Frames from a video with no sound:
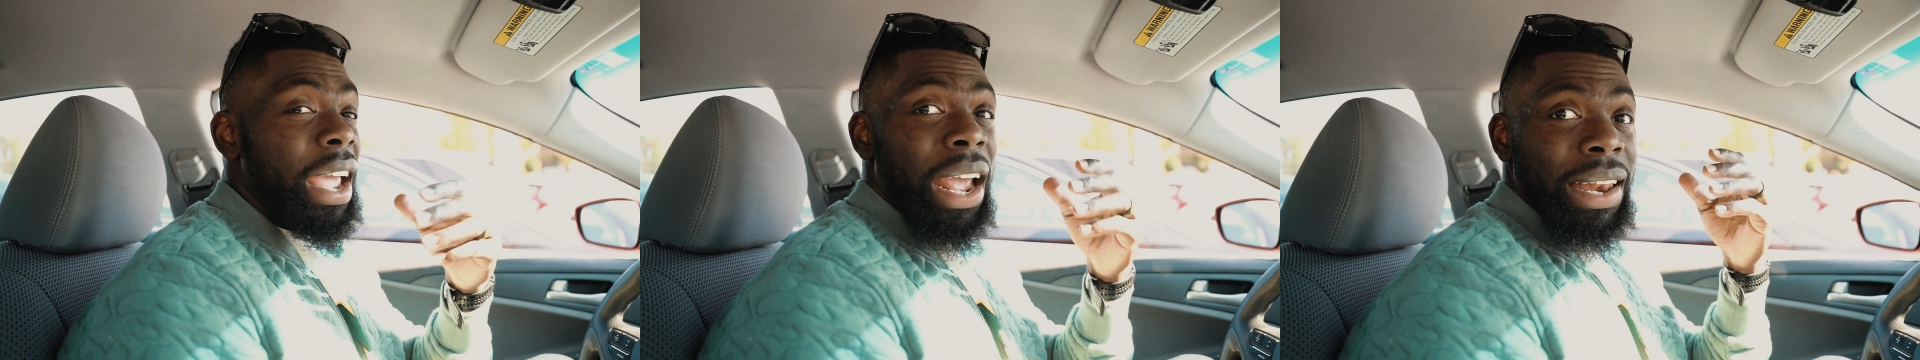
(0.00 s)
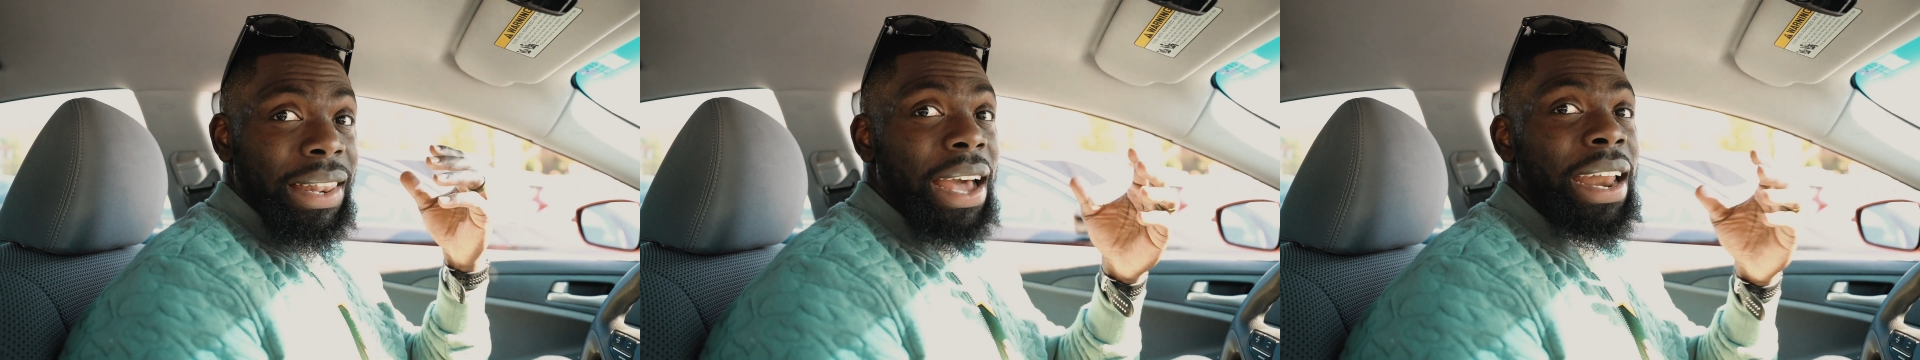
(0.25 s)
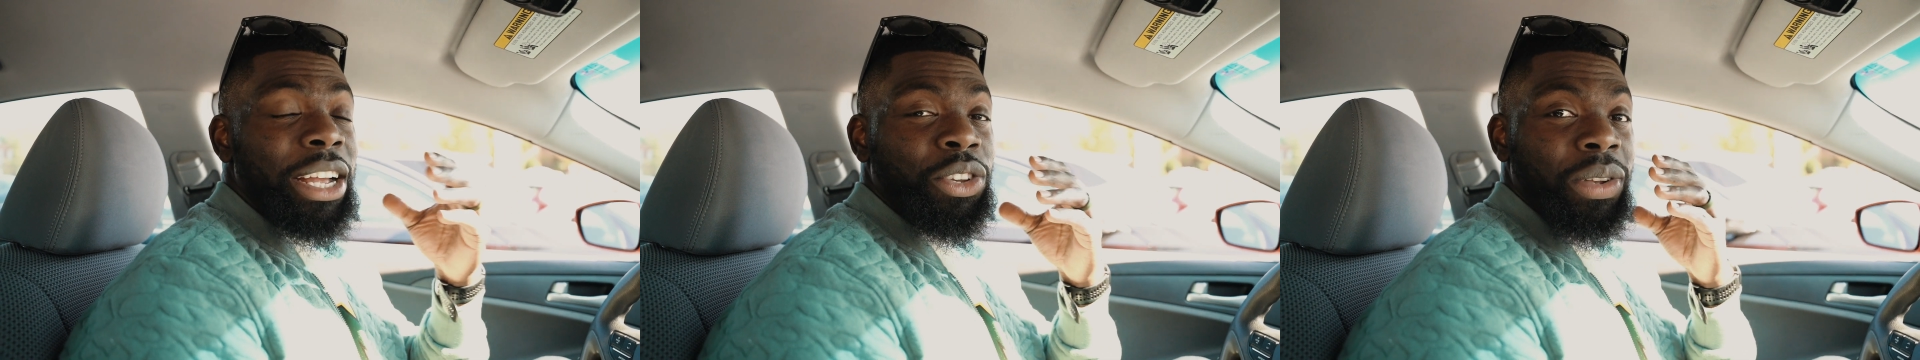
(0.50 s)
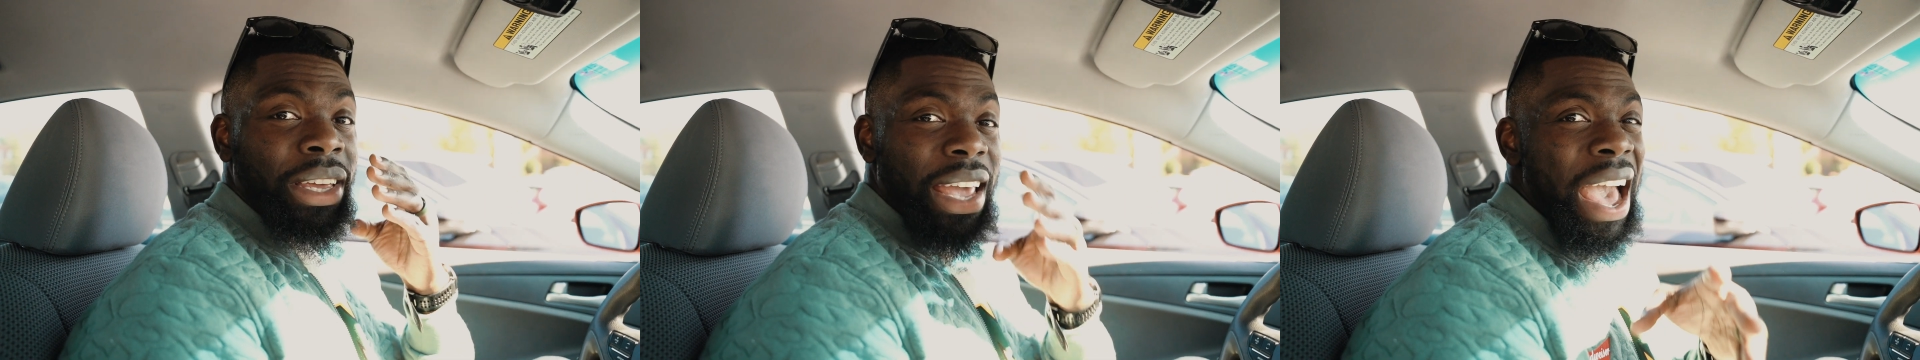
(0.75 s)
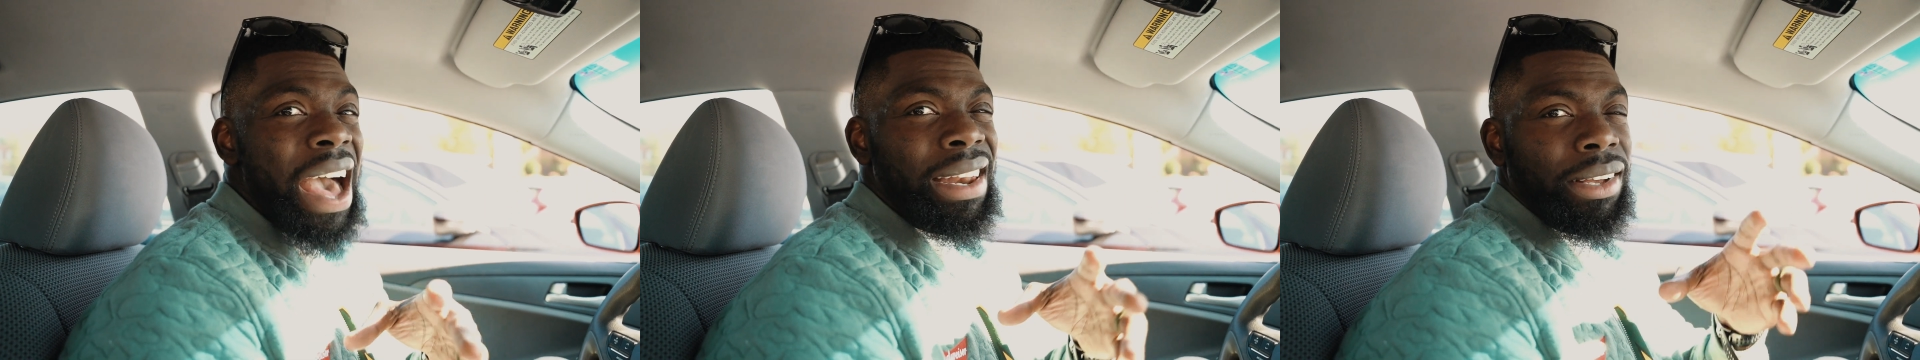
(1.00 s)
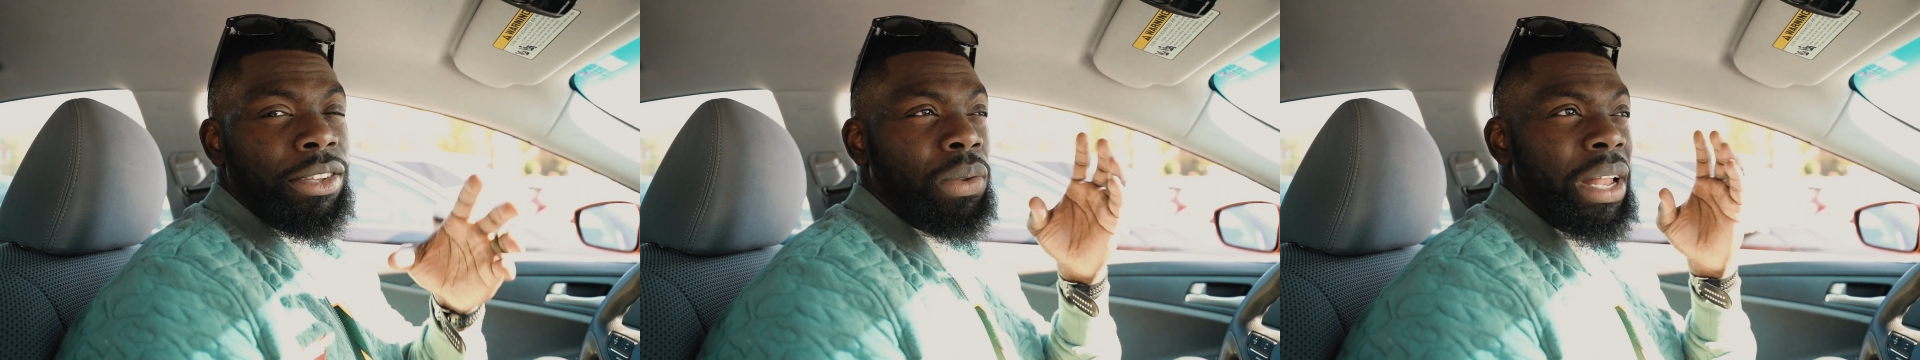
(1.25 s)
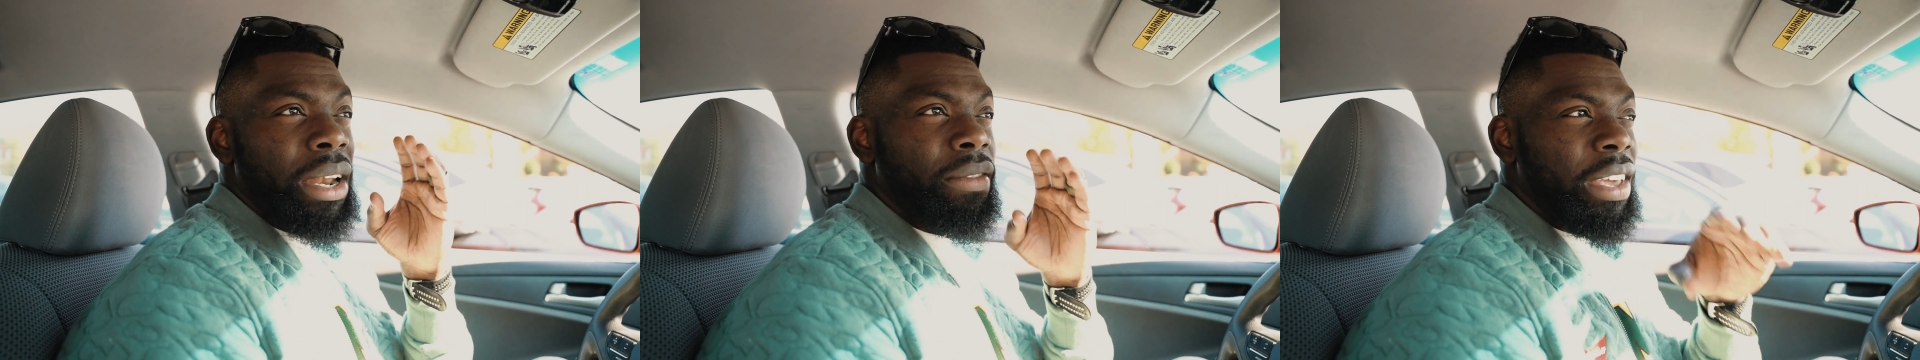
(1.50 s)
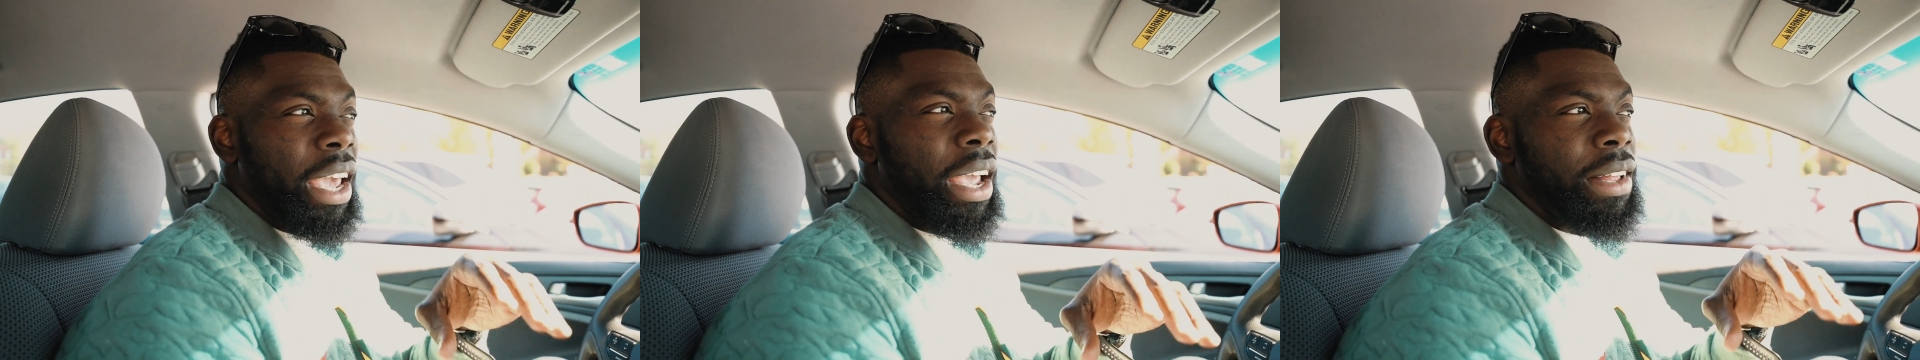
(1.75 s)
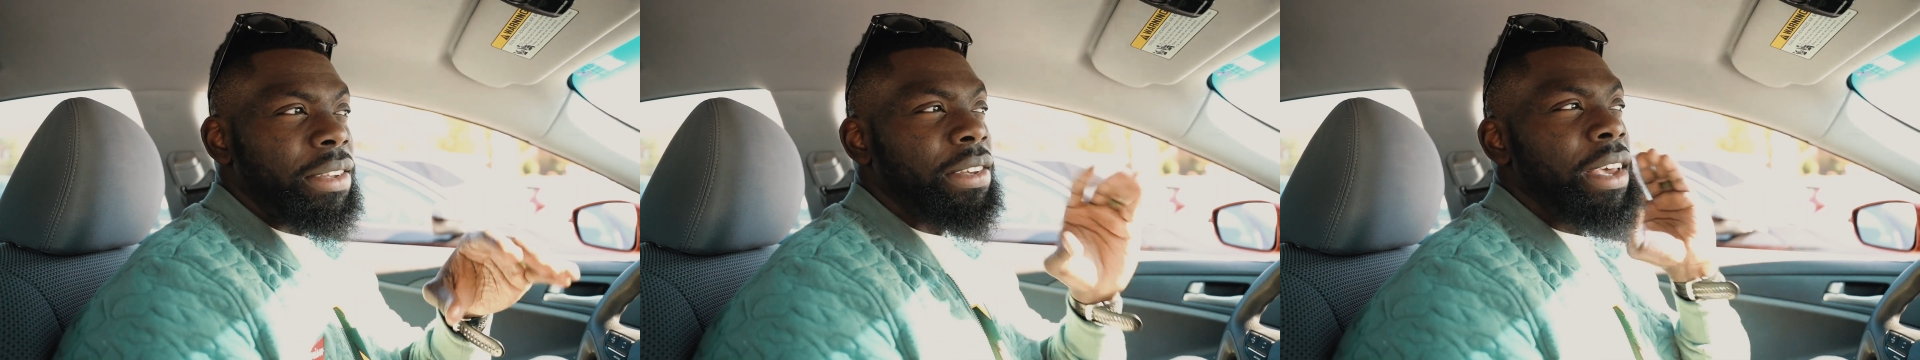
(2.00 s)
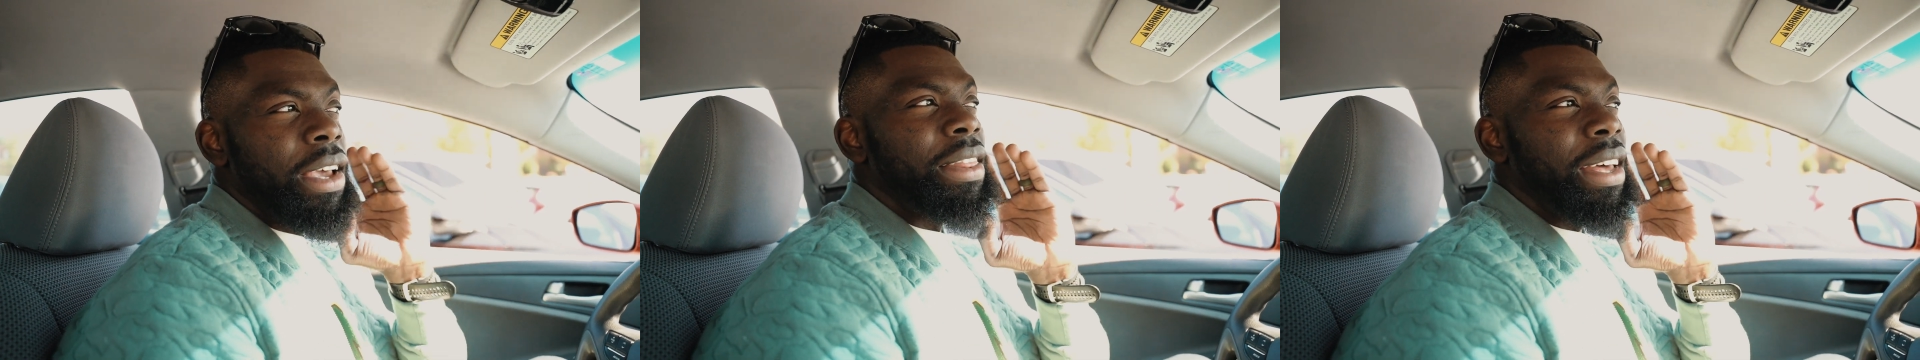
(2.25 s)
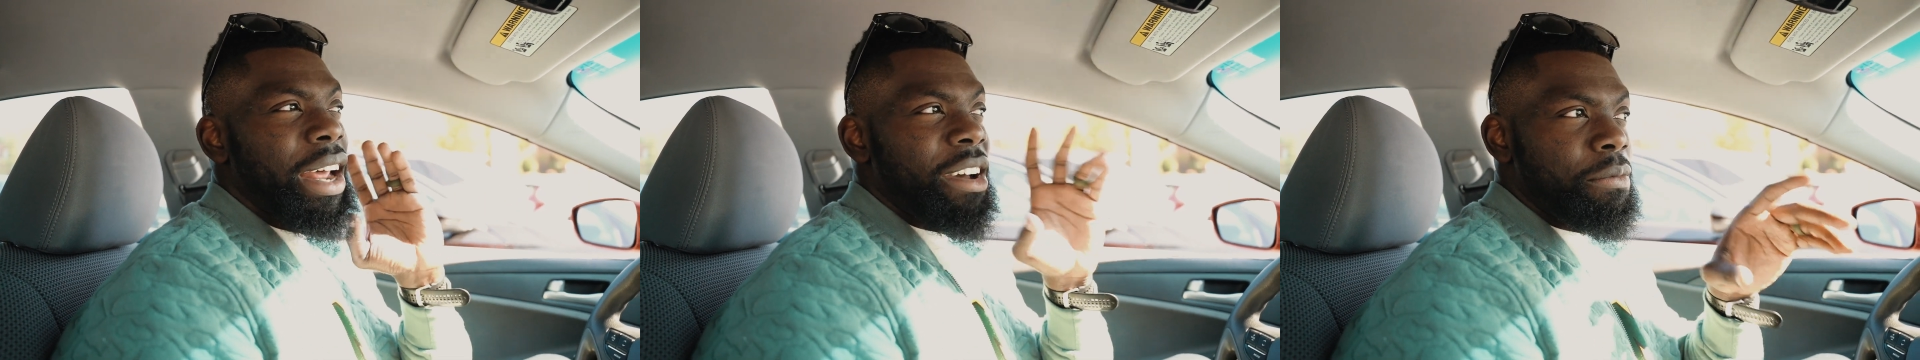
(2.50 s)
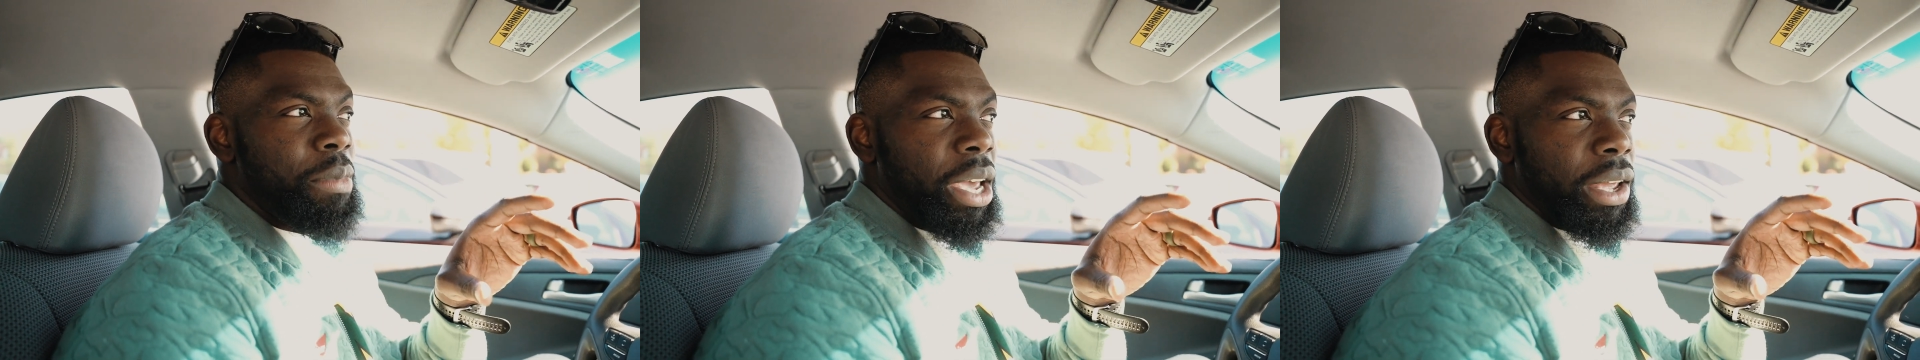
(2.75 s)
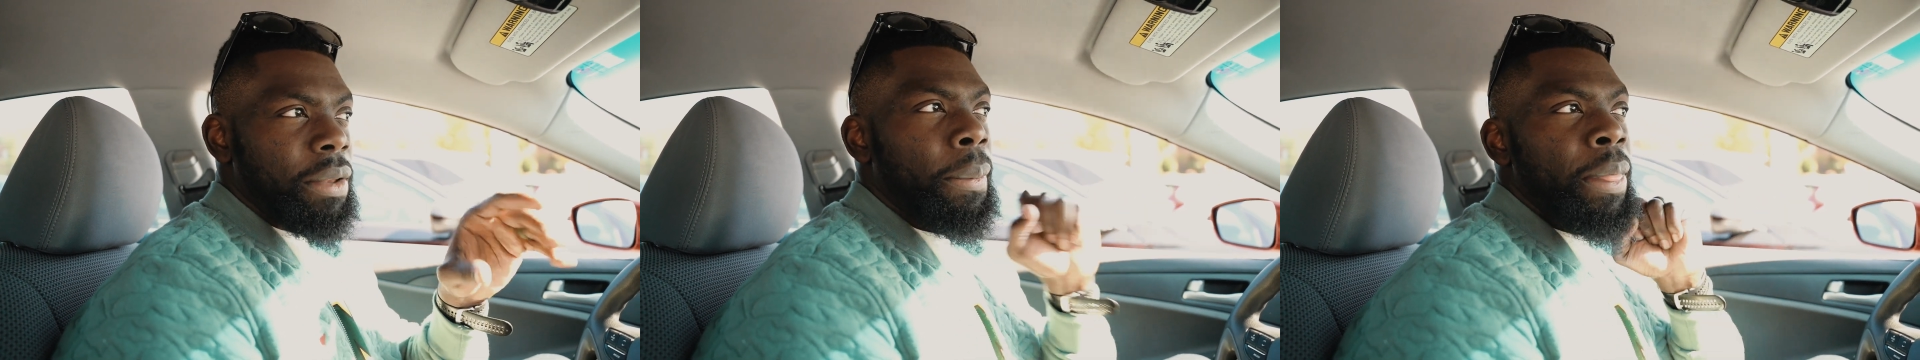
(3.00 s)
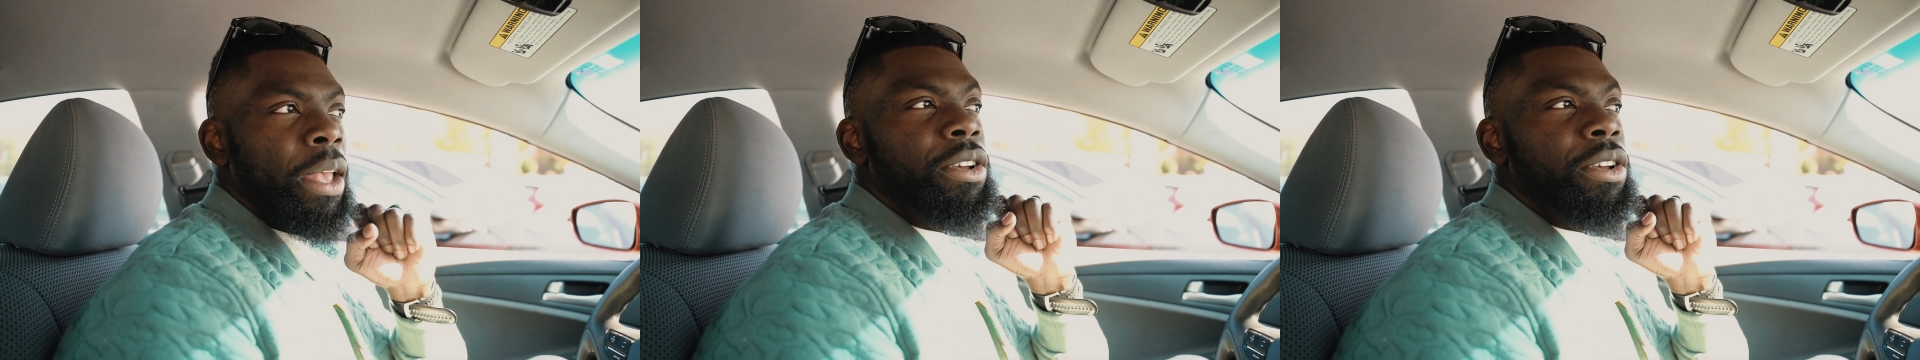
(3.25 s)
and that actually added to a lot of gains that I've made.